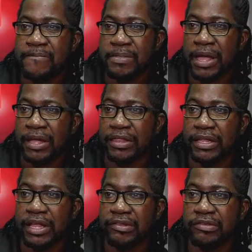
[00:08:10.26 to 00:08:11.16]
I think
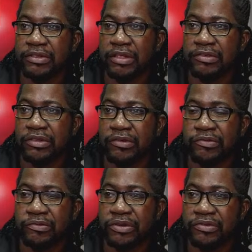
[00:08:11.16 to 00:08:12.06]
that's
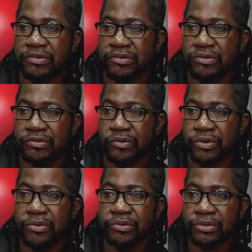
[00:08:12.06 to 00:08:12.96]
enough reasons for
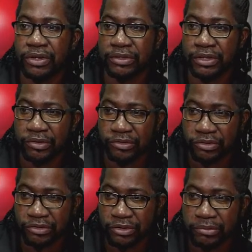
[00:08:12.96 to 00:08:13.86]
you to continue
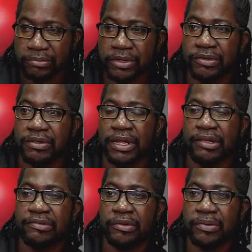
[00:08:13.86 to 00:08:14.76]
searching, because like I
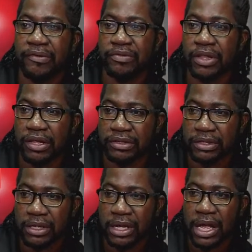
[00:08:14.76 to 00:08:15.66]
said, we have not
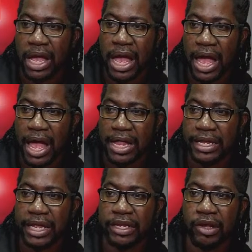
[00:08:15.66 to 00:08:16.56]
had
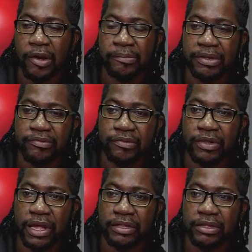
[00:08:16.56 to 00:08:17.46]
any update for
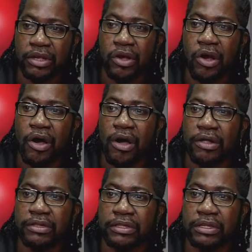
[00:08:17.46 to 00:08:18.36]
that
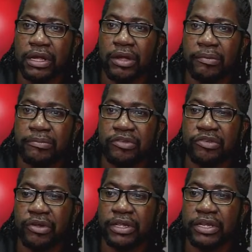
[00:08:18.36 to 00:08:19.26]
on this
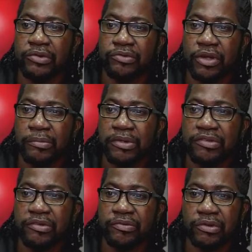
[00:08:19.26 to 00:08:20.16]
young lady who's gone
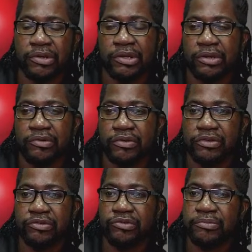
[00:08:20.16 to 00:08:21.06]
missing for
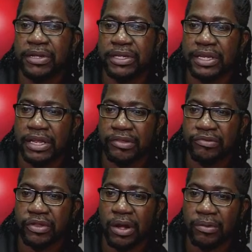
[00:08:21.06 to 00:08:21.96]
just too many days
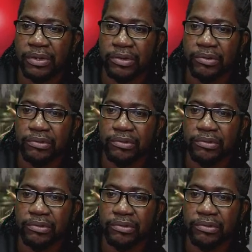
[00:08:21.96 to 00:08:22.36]
now. You know,